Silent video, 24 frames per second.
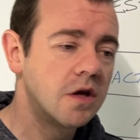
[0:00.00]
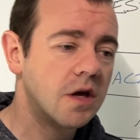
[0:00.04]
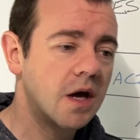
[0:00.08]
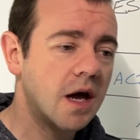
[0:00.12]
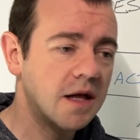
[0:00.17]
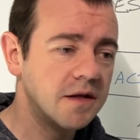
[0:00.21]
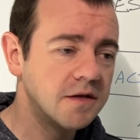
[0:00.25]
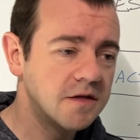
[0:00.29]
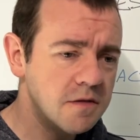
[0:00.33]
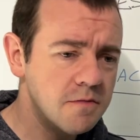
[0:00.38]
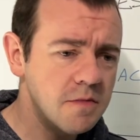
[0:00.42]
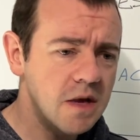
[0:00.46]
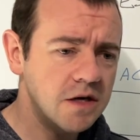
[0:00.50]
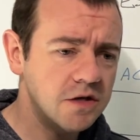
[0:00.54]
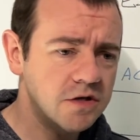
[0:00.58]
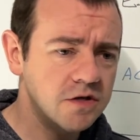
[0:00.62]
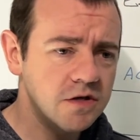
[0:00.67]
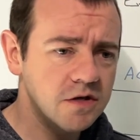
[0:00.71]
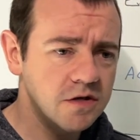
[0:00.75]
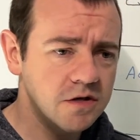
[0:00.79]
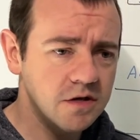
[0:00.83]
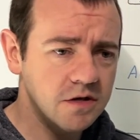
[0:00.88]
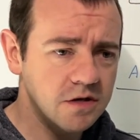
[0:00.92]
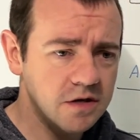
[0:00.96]
and to make
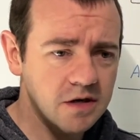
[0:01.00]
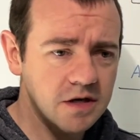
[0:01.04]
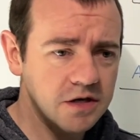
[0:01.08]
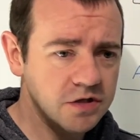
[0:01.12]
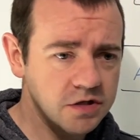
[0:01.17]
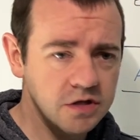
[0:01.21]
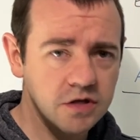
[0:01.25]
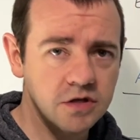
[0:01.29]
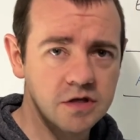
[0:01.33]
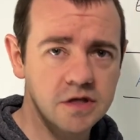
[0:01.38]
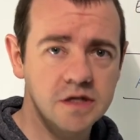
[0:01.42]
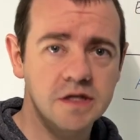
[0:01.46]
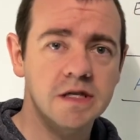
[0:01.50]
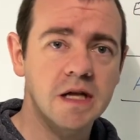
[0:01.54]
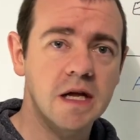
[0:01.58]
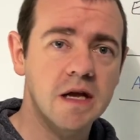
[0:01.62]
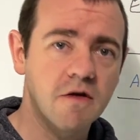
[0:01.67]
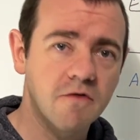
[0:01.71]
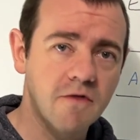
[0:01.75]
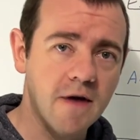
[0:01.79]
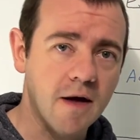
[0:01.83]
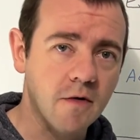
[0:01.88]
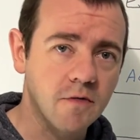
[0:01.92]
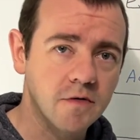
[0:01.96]
sure that they're actually going to stay
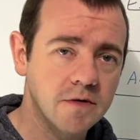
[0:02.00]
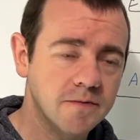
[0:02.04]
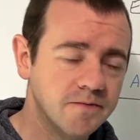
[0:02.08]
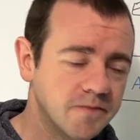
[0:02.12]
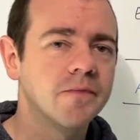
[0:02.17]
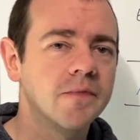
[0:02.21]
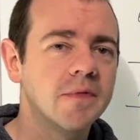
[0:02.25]
around.